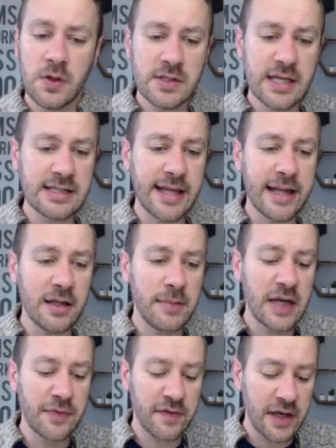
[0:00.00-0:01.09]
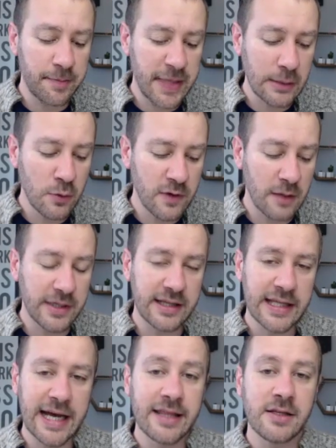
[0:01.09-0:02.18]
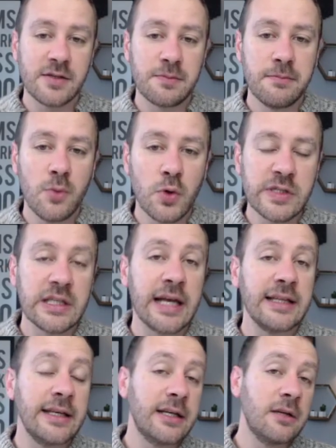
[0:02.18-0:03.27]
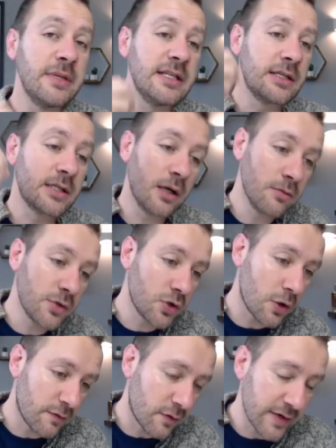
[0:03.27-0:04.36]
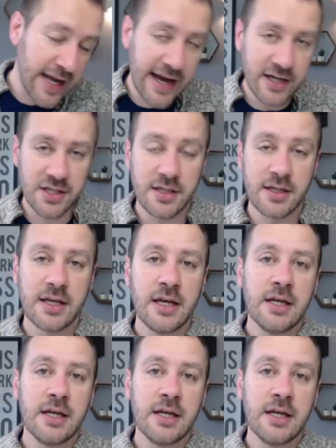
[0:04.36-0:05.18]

So that's telling me if we've had a big move up like that, there's most likely going to be some sort of a reaction,